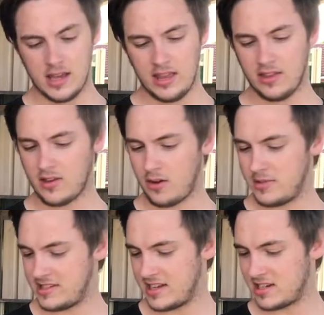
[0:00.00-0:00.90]
in the
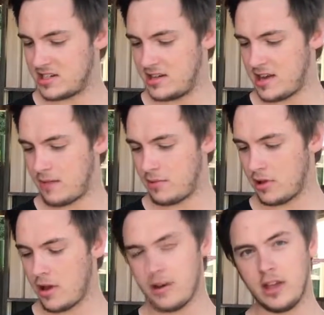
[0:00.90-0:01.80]
comment section down
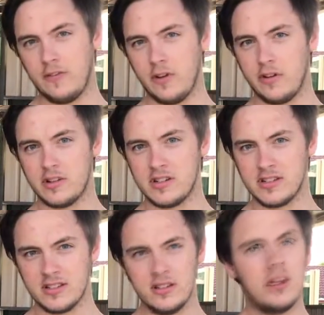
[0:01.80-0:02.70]
below if you're
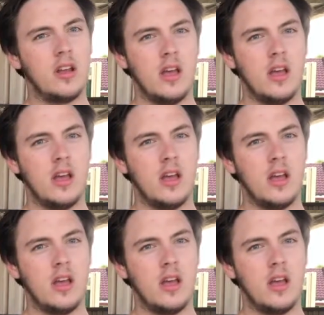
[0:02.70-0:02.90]
interested.